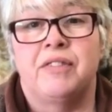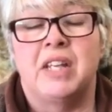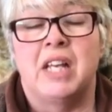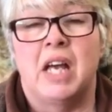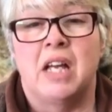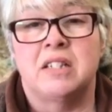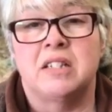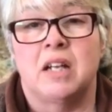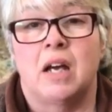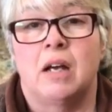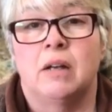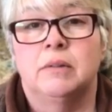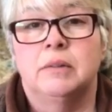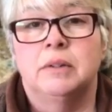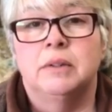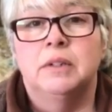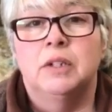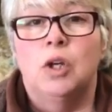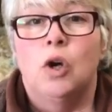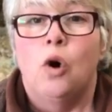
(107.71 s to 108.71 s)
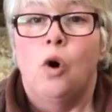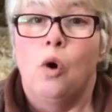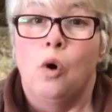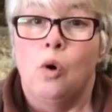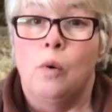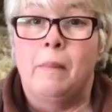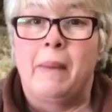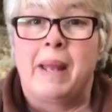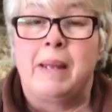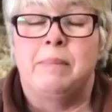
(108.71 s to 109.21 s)
the udder,
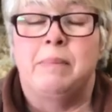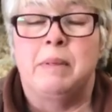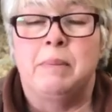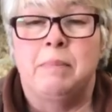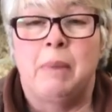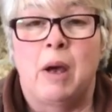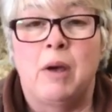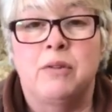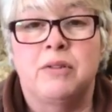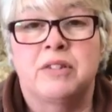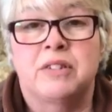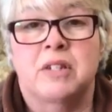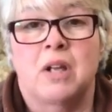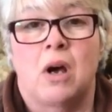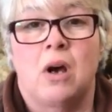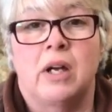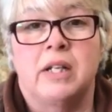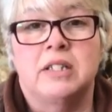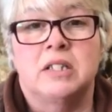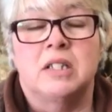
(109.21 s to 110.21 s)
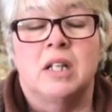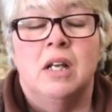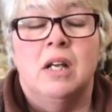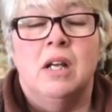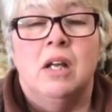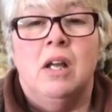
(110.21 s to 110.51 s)
or maybe both sides.